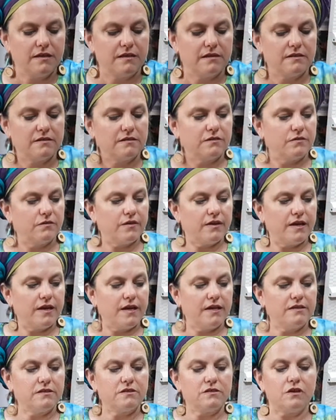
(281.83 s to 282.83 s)
So,
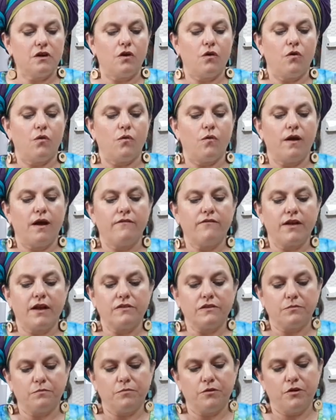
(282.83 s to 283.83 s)
okay, so I've
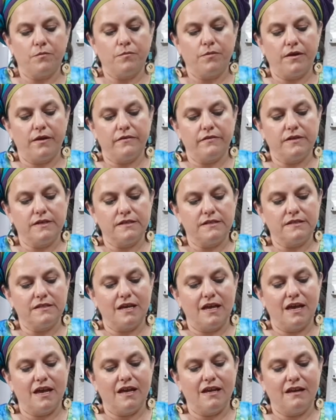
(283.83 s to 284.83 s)
got the purple on this
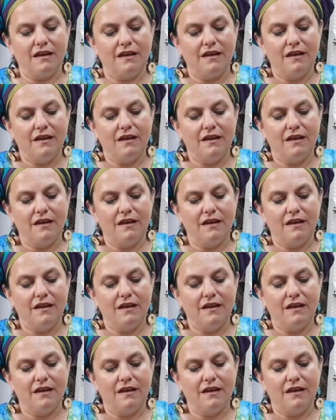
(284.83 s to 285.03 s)
side.